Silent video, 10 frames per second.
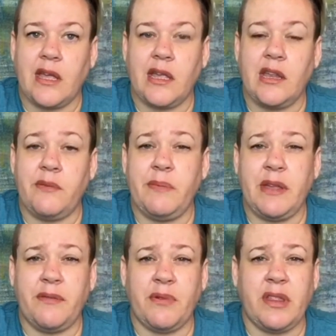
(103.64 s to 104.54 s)

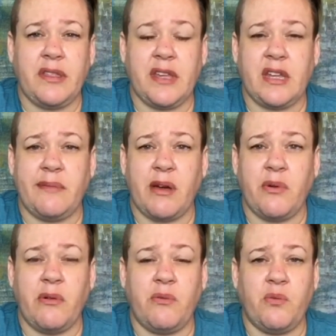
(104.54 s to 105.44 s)
me really thinking
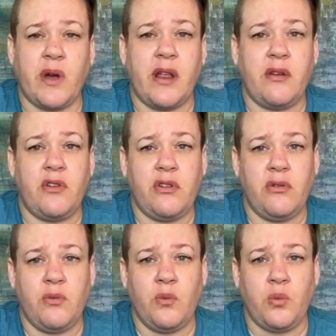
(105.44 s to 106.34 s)
about what
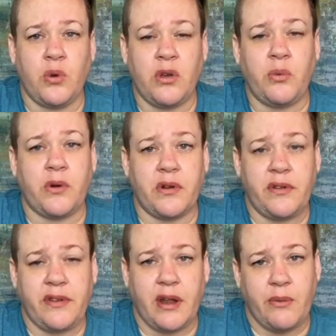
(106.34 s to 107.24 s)
real
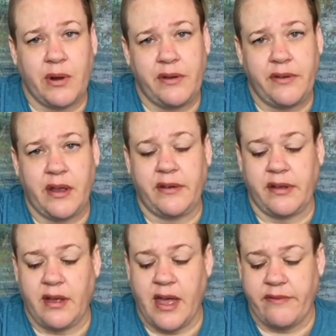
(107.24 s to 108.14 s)
words that I want to say to
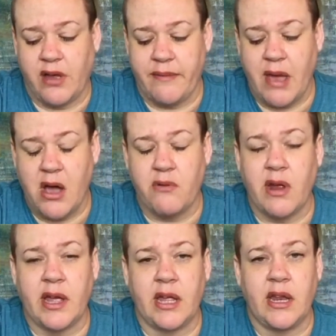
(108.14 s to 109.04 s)
have come out,
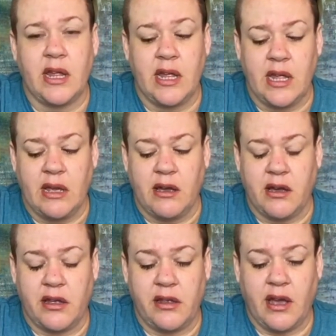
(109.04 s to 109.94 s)
right?
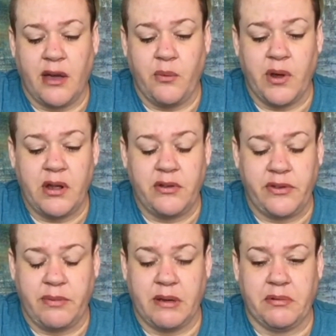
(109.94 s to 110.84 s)
I want to
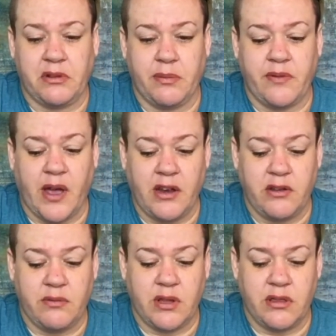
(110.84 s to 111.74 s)
also be able to provide
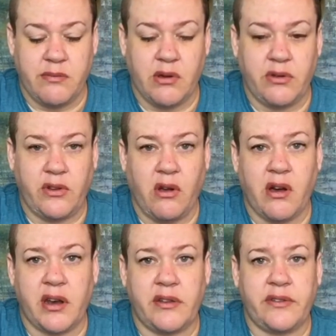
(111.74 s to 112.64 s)
you with the most
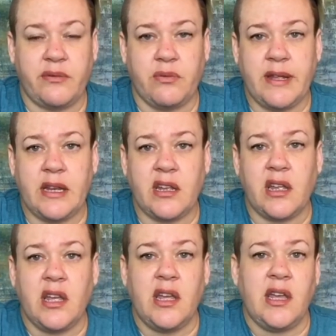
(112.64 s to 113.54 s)
honest reading.
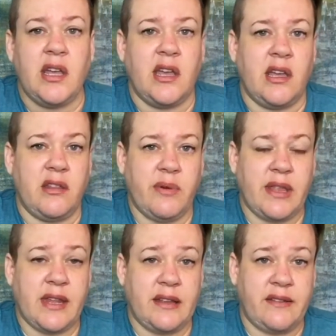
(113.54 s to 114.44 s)
And the
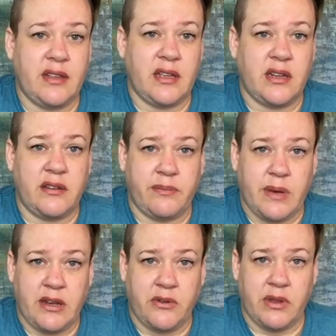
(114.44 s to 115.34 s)
way that I see it is
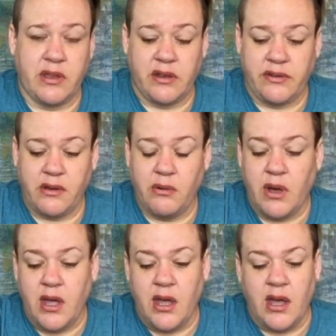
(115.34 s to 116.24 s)
by doing that. So,
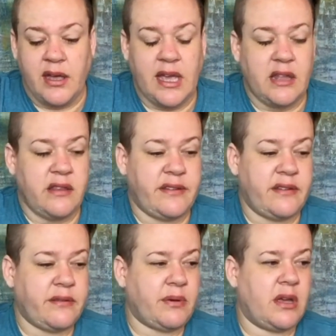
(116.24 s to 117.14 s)
again, this
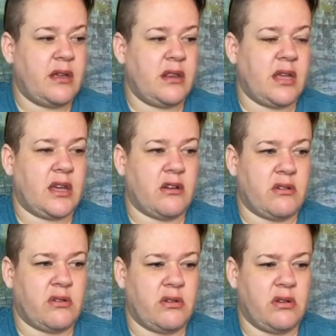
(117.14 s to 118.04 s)
is what, like, our